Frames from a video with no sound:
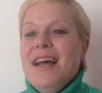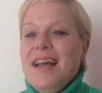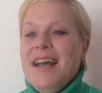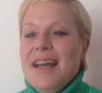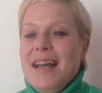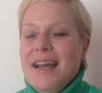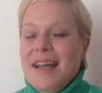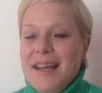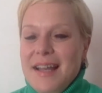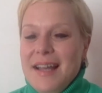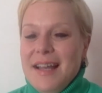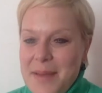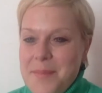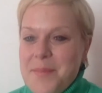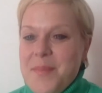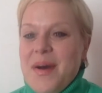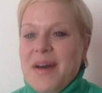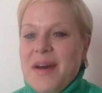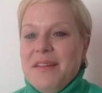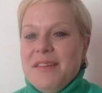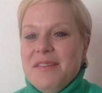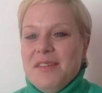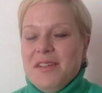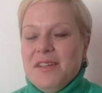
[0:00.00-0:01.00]

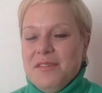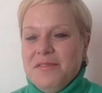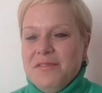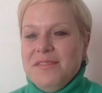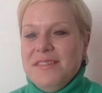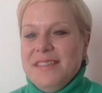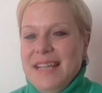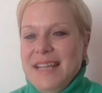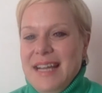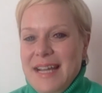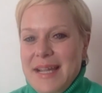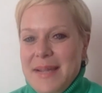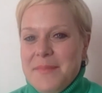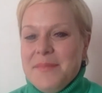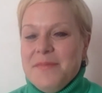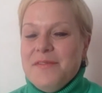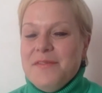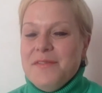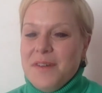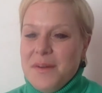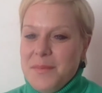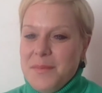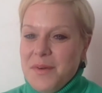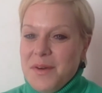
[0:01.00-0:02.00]
amount of
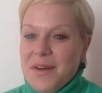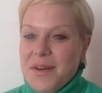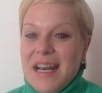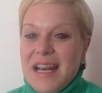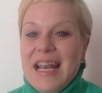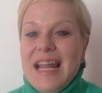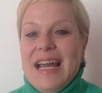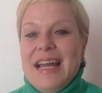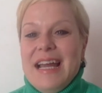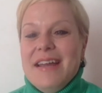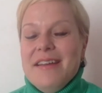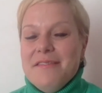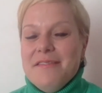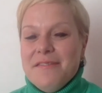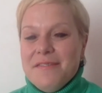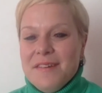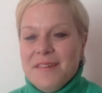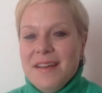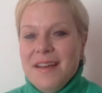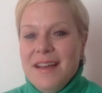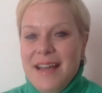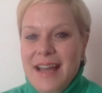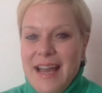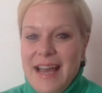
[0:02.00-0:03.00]
time from our life
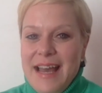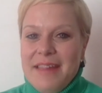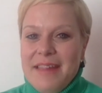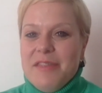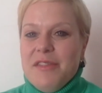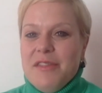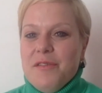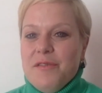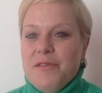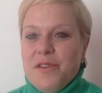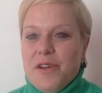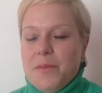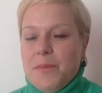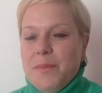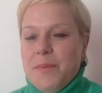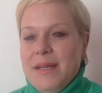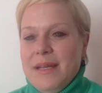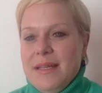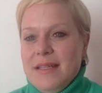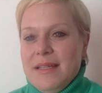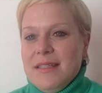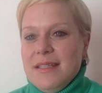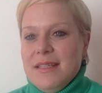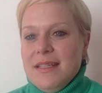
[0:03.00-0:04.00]
at the
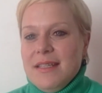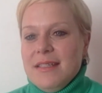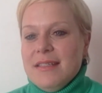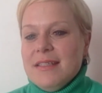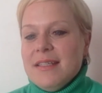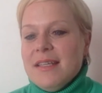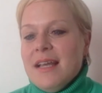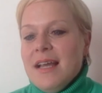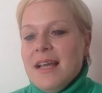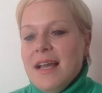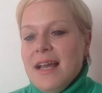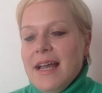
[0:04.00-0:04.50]
workplaces.